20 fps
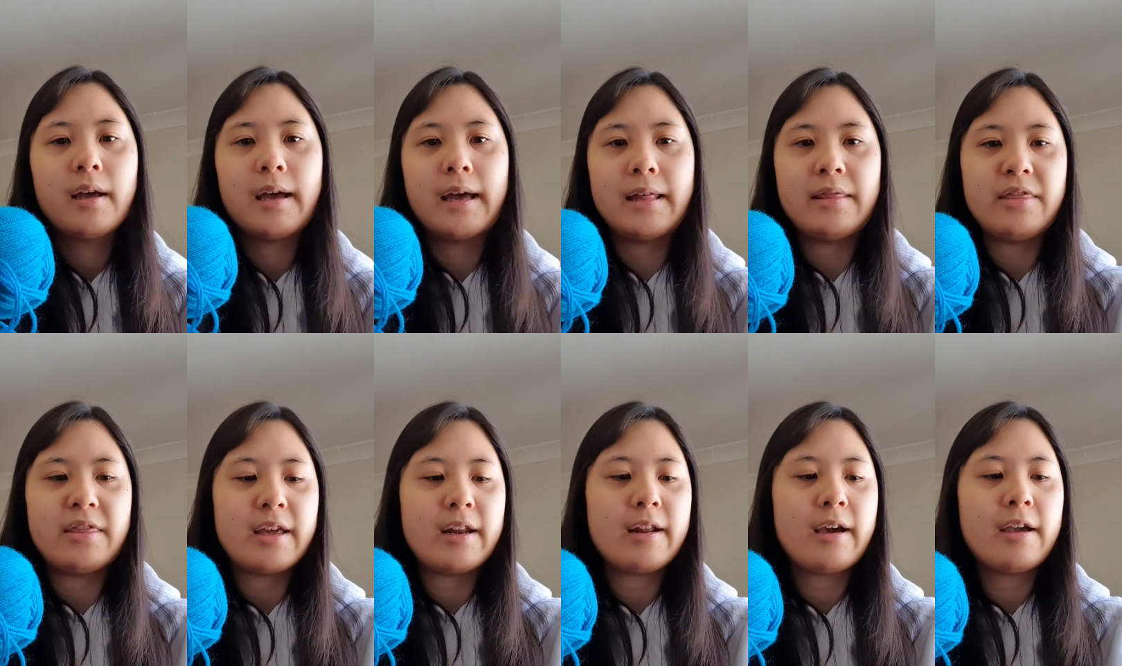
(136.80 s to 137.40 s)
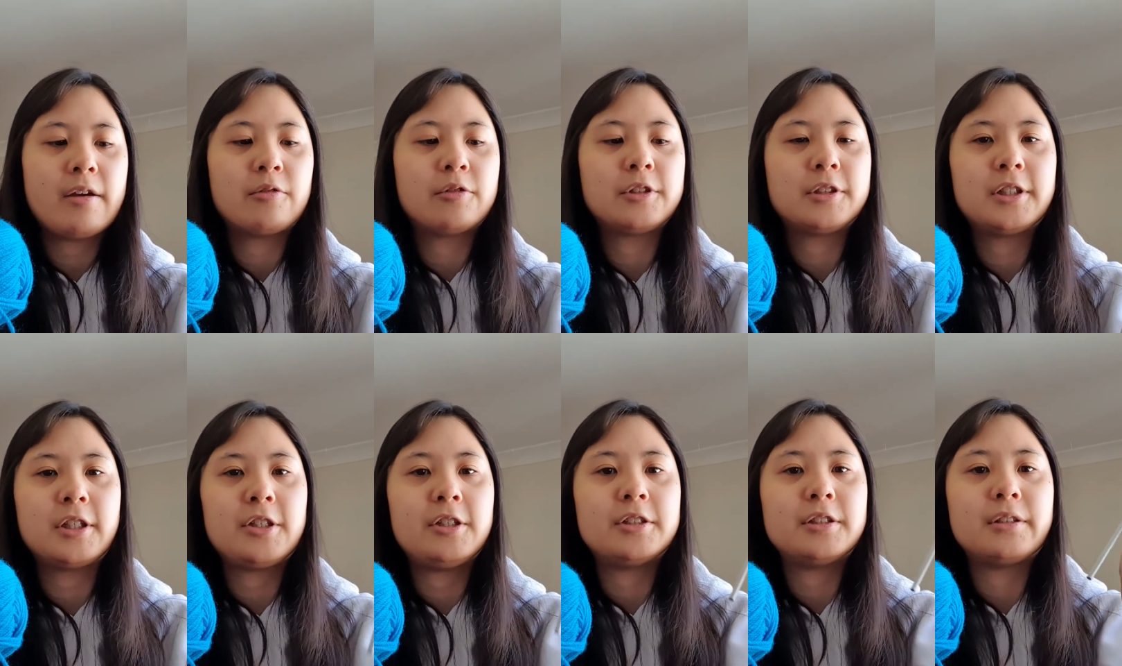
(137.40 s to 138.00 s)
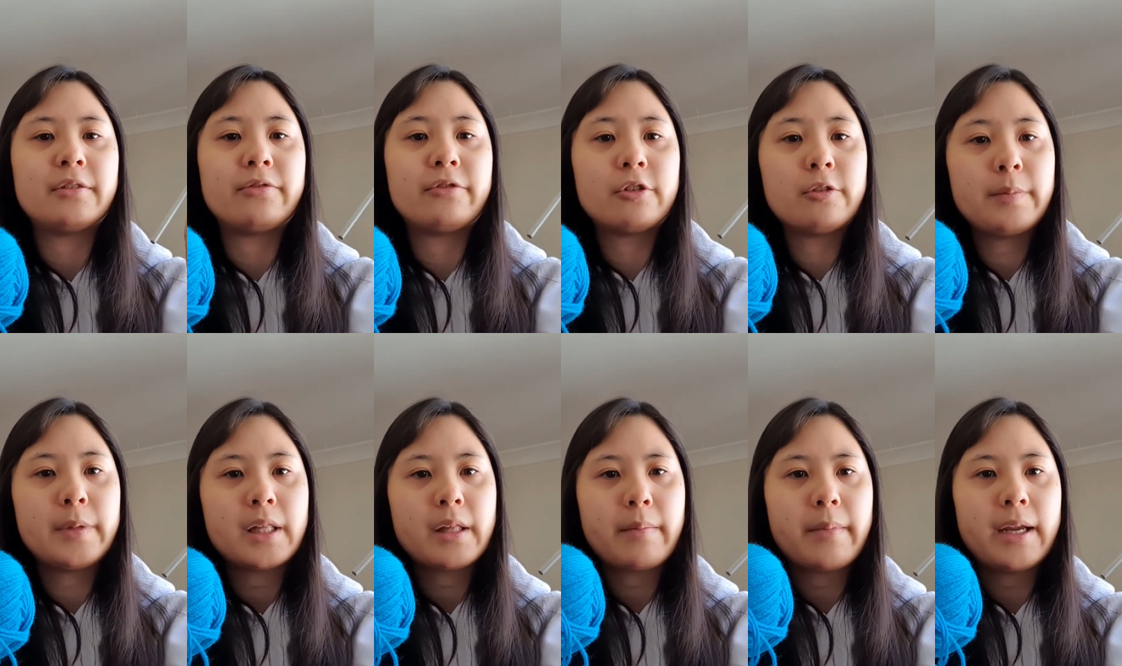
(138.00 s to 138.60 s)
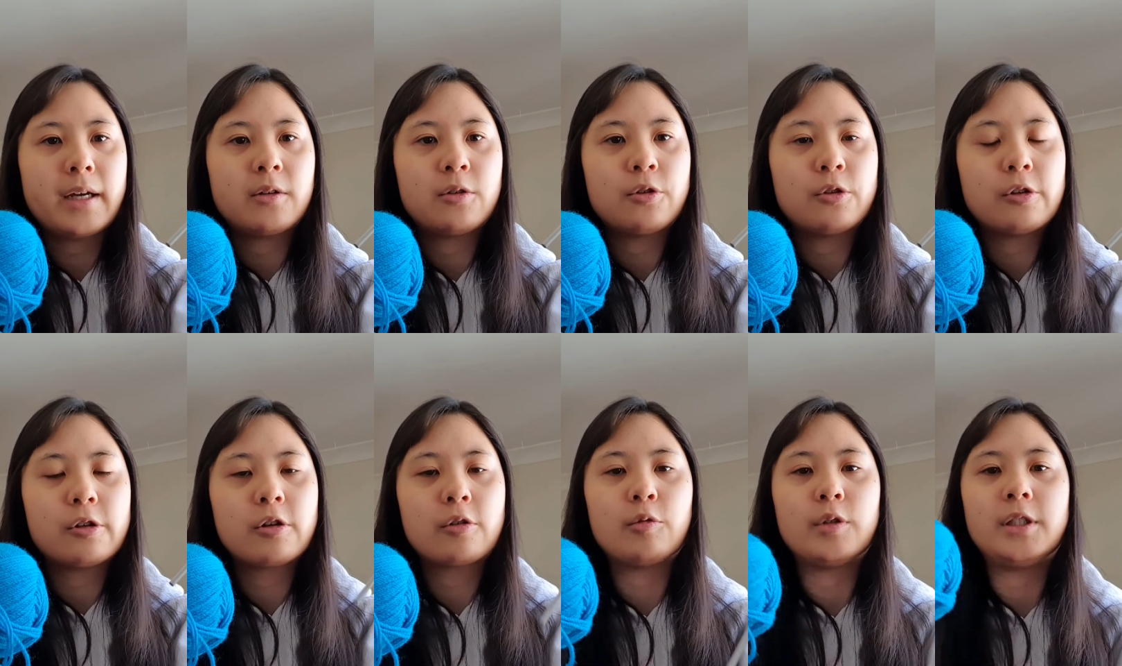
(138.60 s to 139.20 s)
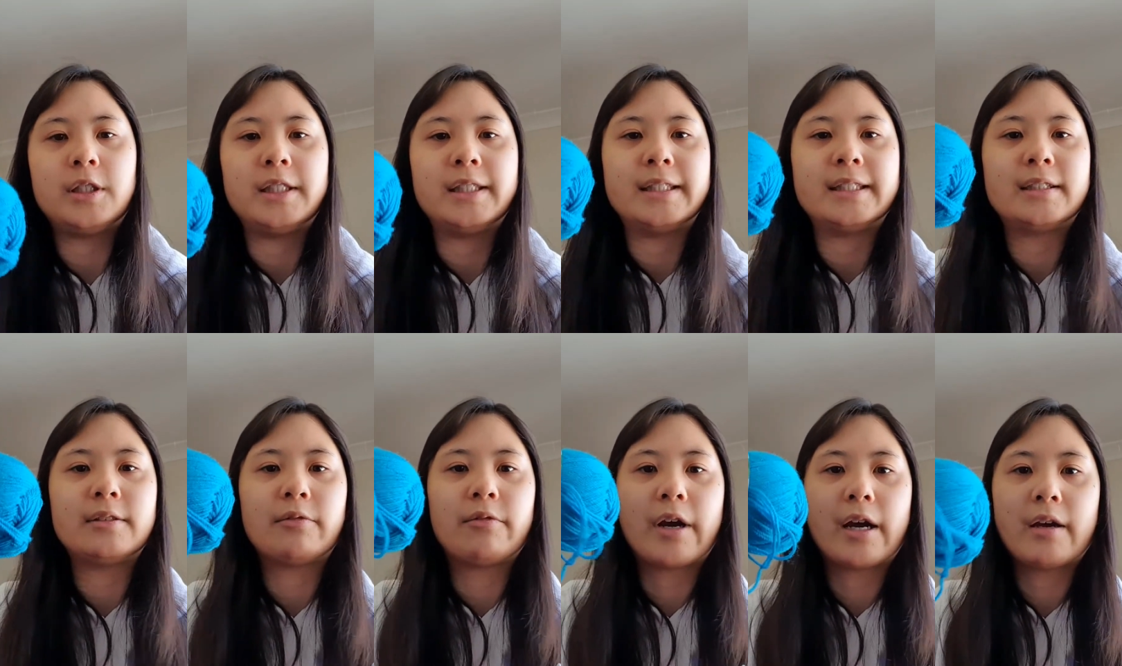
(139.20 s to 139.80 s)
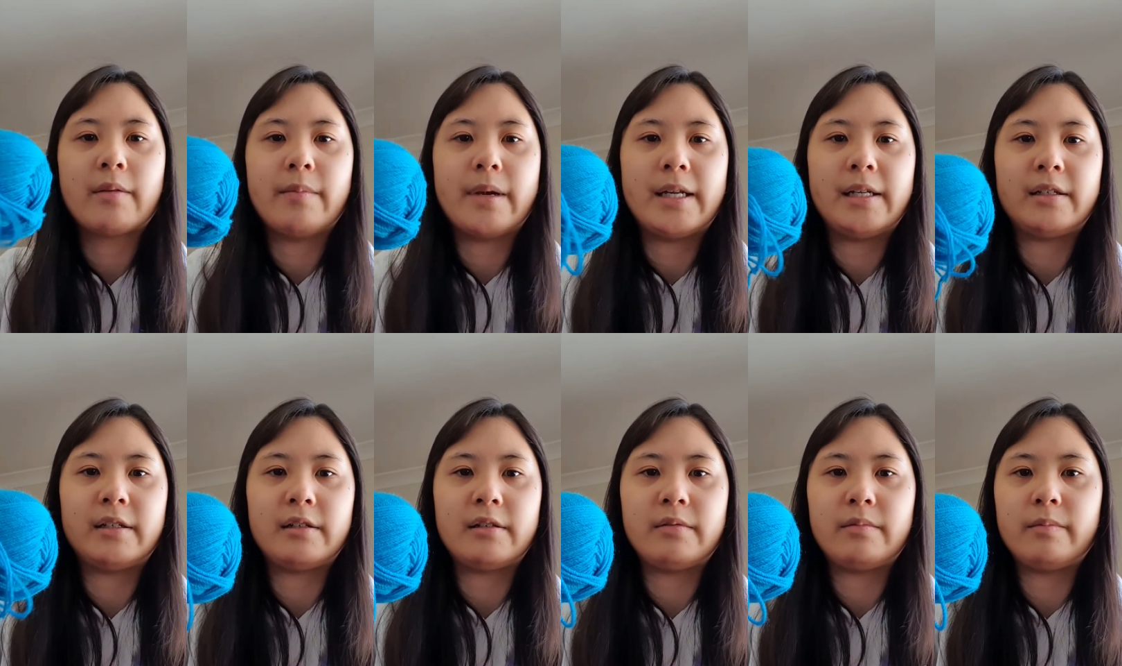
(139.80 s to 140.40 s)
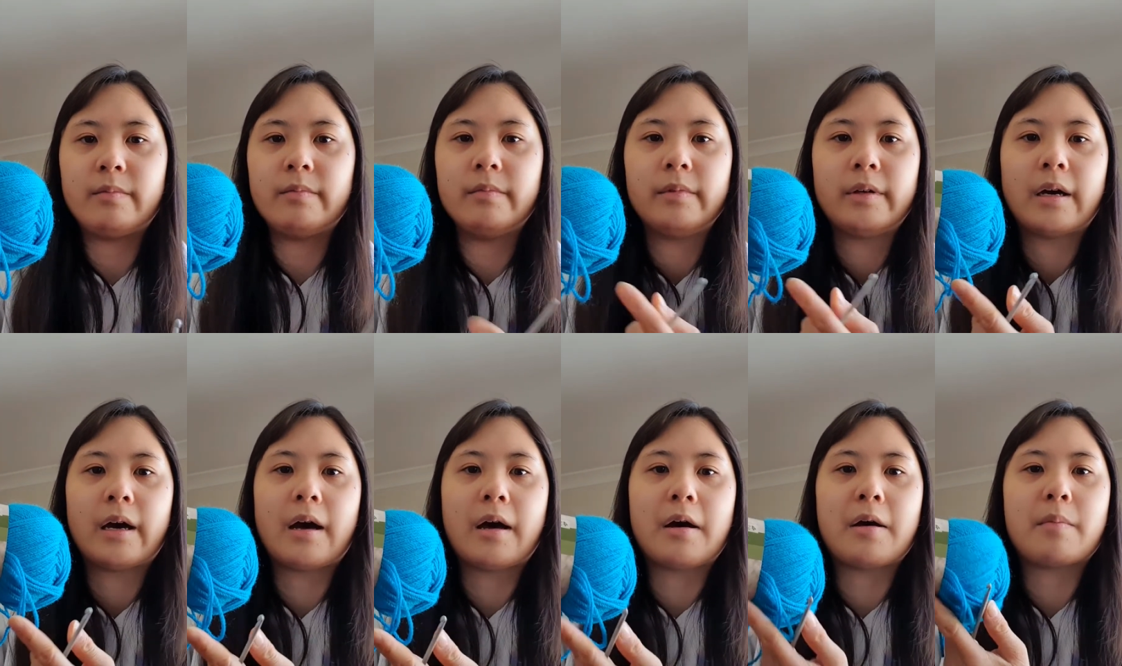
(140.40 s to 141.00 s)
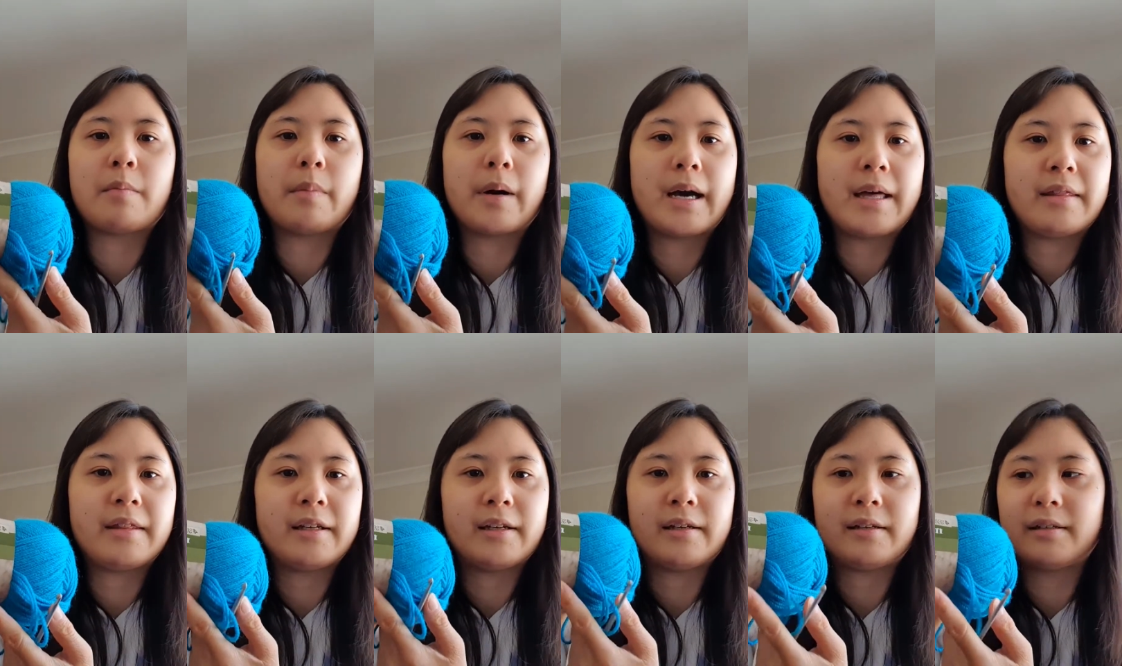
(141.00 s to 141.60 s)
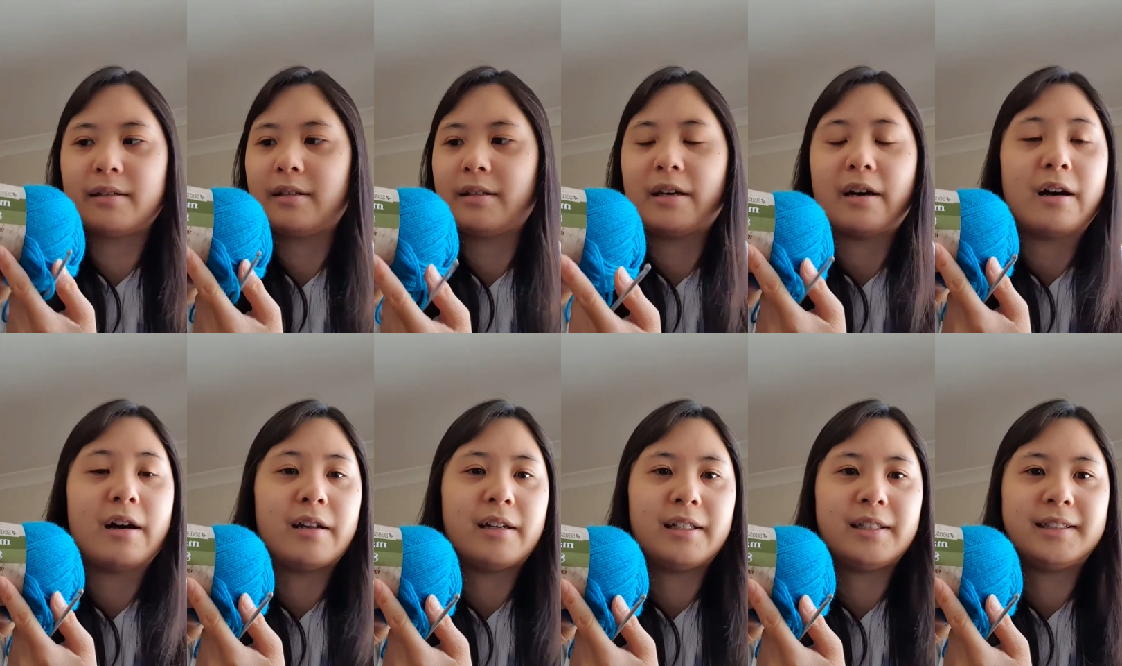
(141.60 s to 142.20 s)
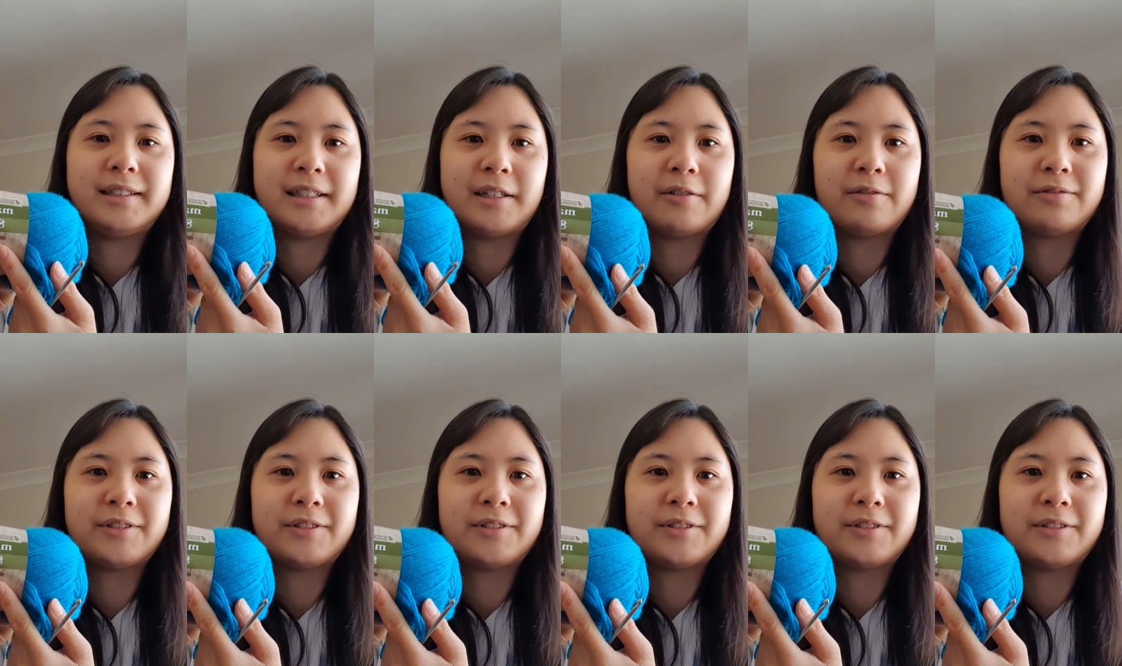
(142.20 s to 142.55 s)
And then I also used a 4mm hook, which is recommended by the yarn itself.